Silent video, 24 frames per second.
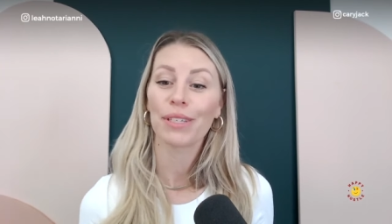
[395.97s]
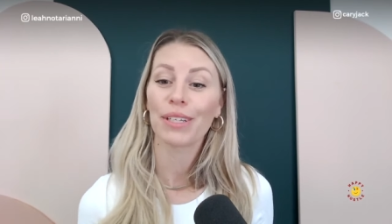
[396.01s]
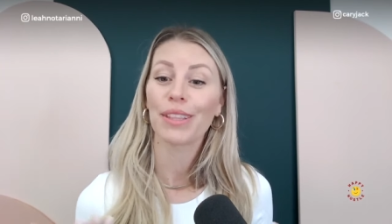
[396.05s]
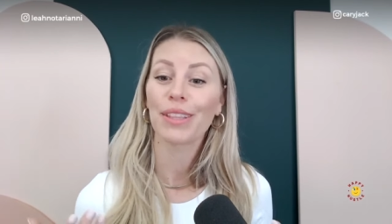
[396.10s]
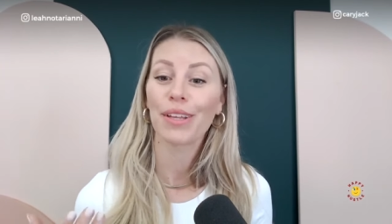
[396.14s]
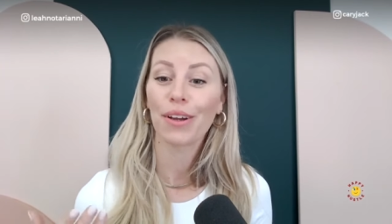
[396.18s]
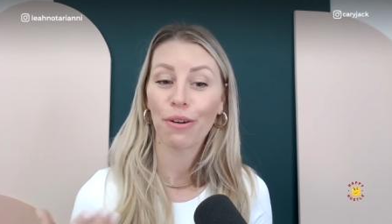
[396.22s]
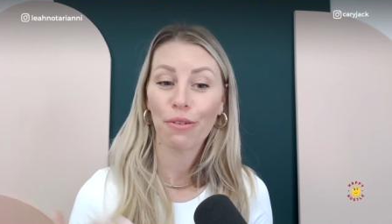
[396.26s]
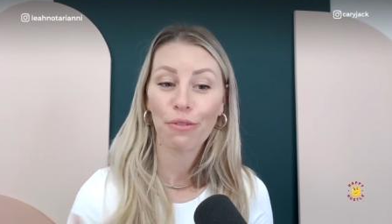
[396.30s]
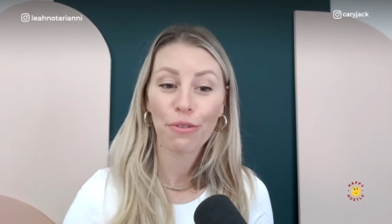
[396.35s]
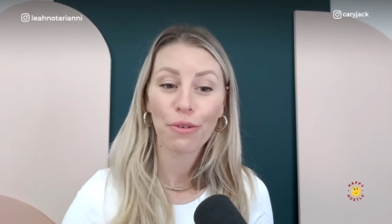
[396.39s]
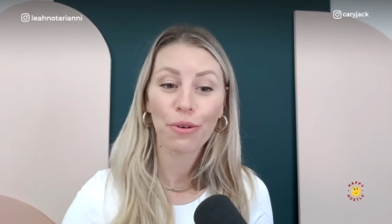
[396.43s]
and
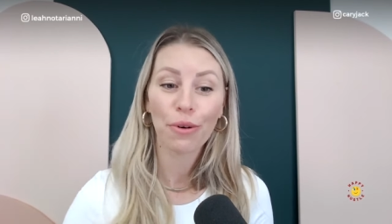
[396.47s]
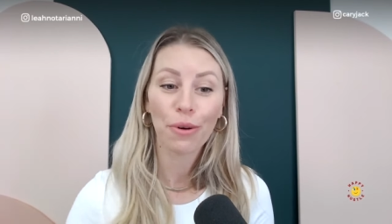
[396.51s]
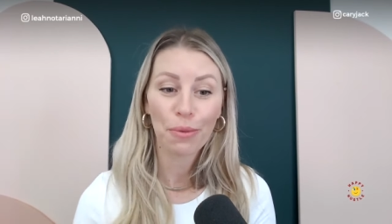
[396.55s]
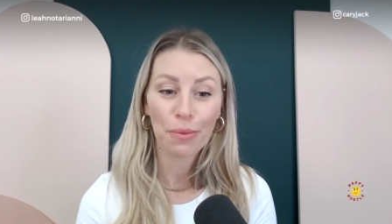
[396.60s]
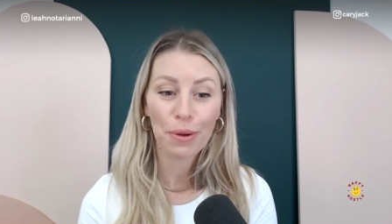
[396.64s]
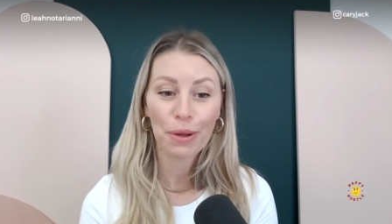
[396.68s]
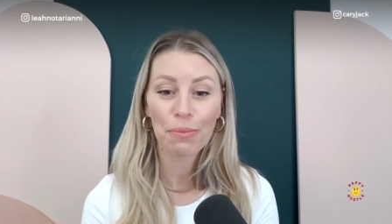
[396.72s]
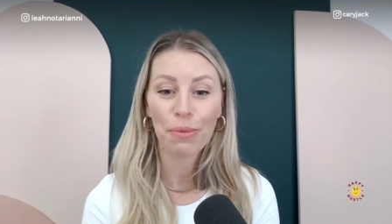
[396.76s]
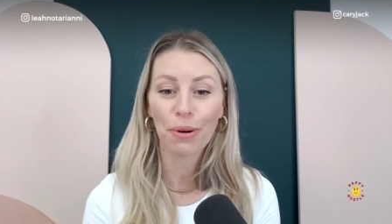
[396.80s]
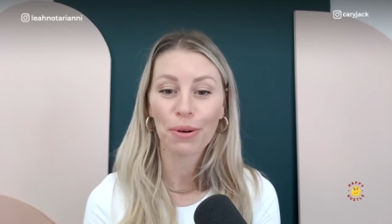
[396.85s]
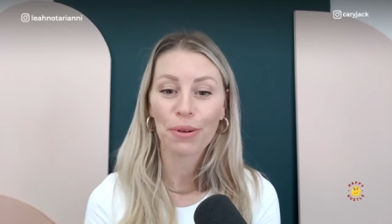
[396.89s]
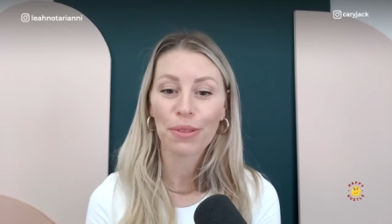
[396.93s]
therefore
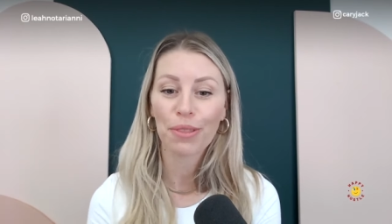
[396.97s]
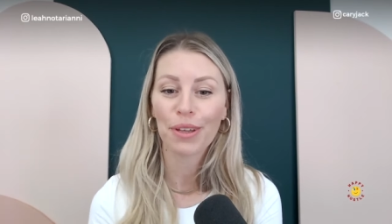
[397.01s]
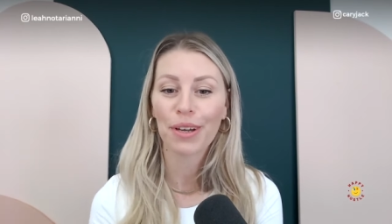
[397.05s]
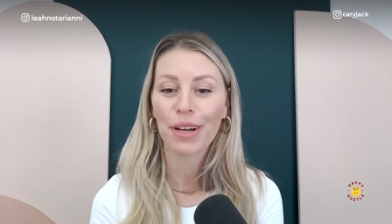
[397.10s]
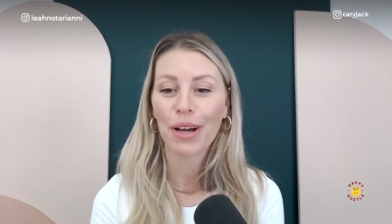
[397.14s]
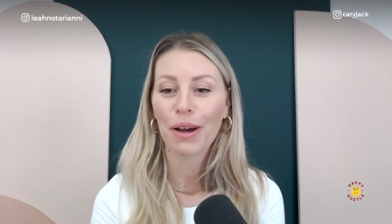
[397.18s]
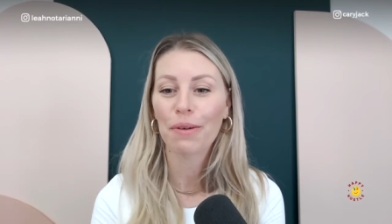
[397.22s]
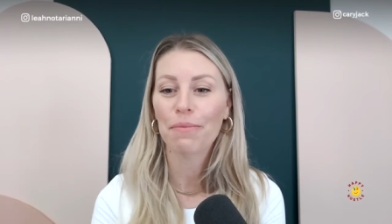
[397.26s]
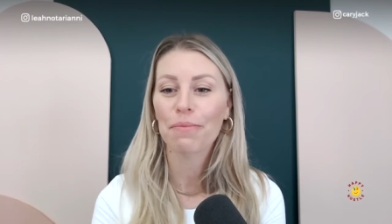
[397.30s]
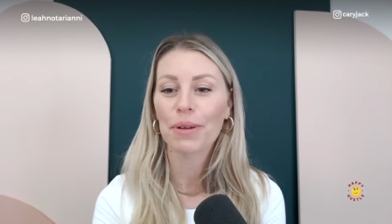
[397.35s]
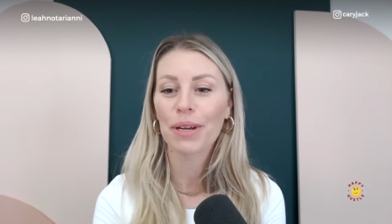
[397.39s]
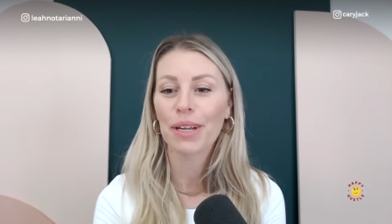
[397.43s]
we birthed the
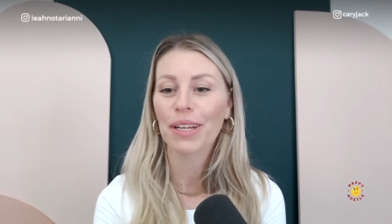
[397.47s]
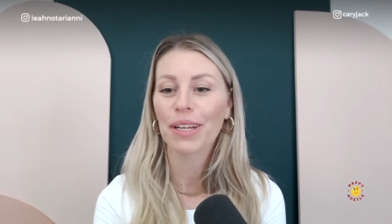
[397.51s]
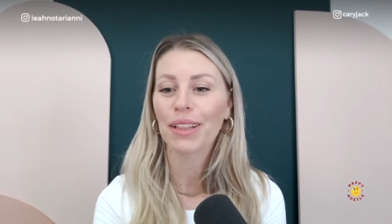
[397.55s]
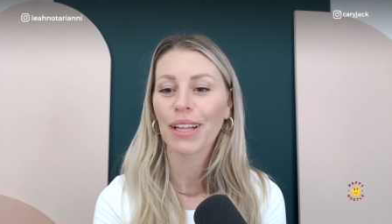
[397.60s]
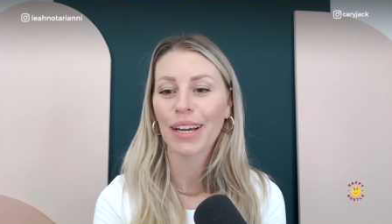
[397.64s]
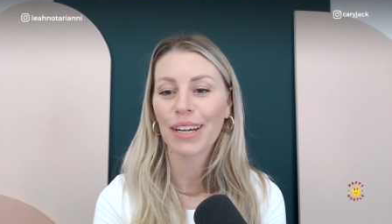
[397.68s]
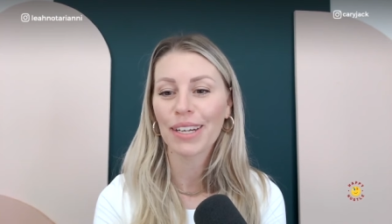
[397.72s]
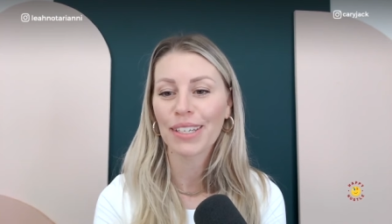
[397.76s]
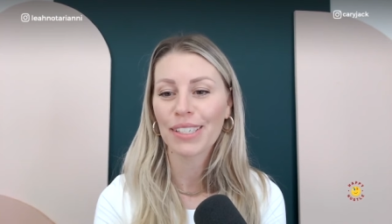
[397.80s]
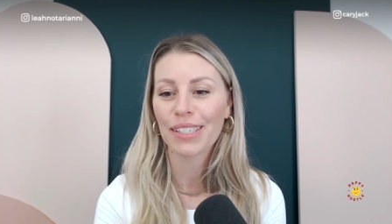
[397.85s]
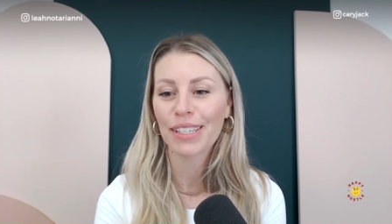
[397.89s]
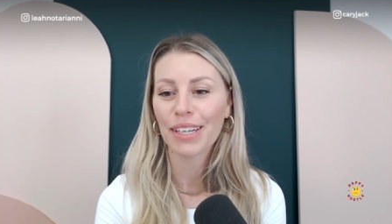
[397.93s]
company
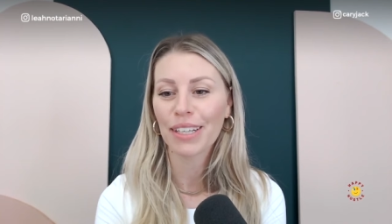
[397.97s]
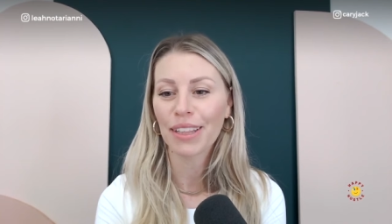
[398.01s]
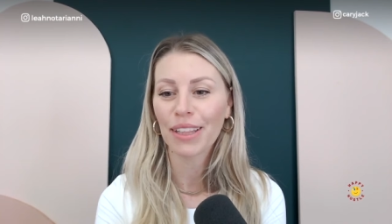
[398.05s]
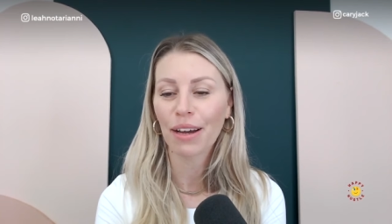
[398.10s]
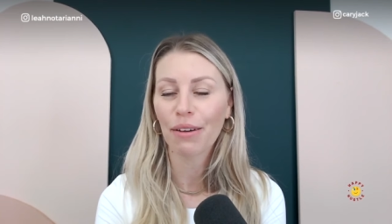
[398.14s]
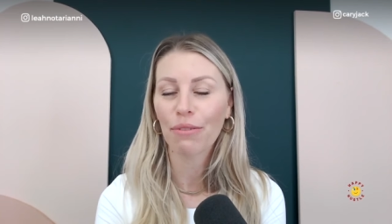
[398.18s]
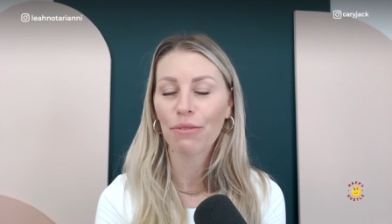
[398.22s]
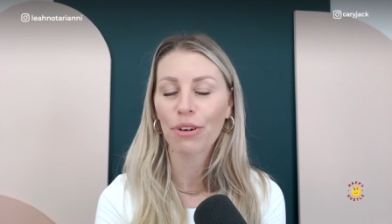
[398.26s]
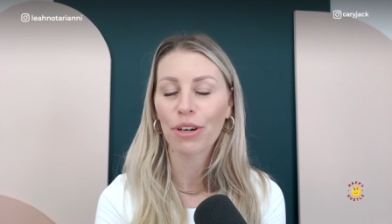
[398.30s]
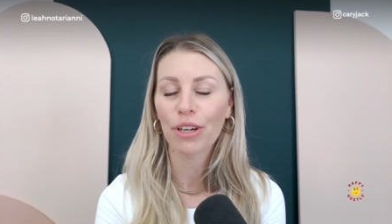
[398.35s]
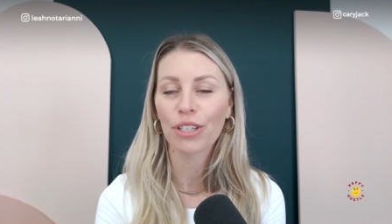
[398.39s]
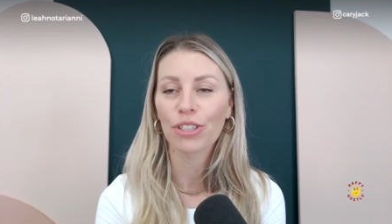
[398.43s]
Legacy and
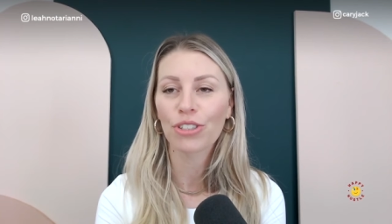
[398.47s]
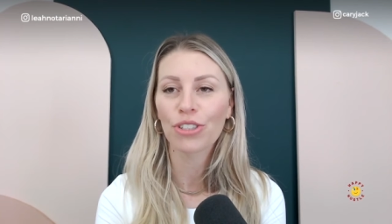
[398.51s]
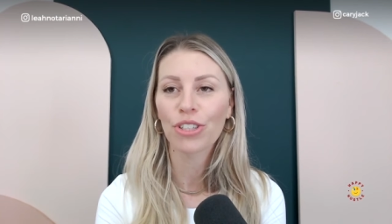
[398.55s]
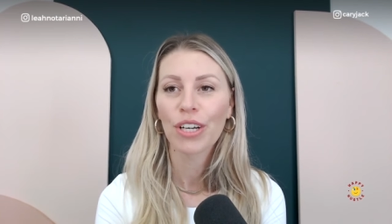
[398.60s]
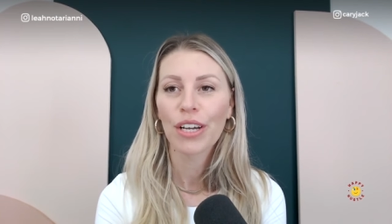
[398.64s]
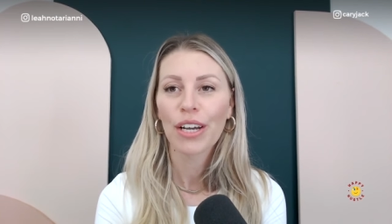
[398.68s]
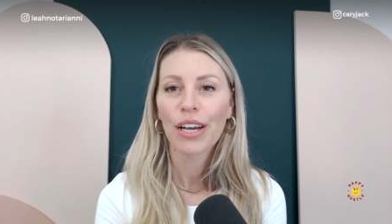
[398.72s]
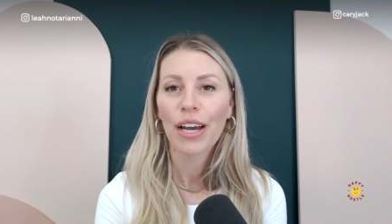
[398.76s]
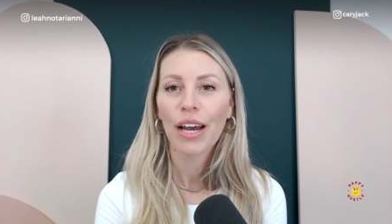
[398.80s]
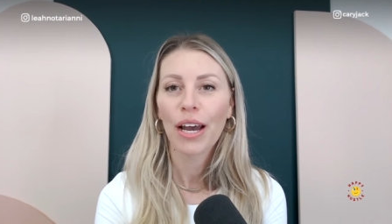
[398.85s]
Leverage.